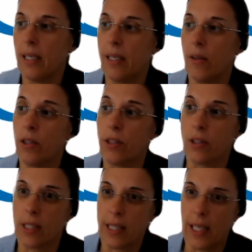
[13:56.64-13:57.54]
also
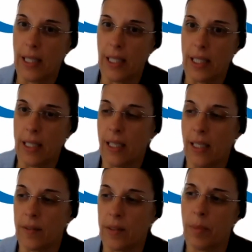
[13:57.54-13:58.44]
studying
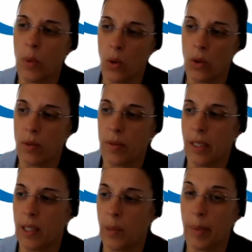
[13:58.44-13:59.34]
a small
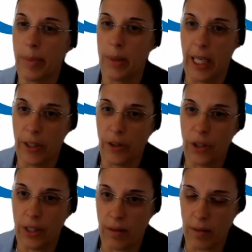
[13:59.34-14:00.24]

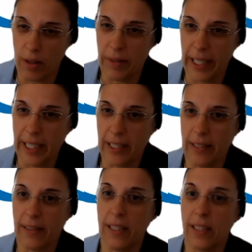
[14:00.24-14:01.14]
population of rare
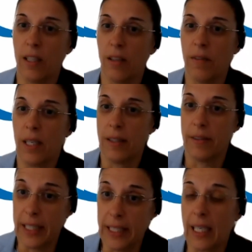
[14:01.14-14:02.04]
disease of
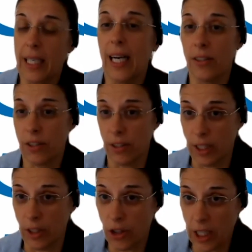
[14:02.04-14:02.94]
renal cancer
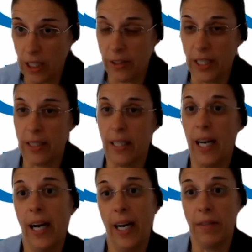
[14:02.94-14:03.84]
in children
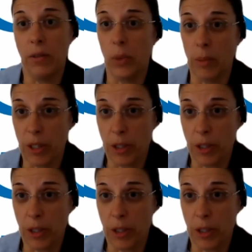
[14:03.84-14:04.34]
that have a Wilms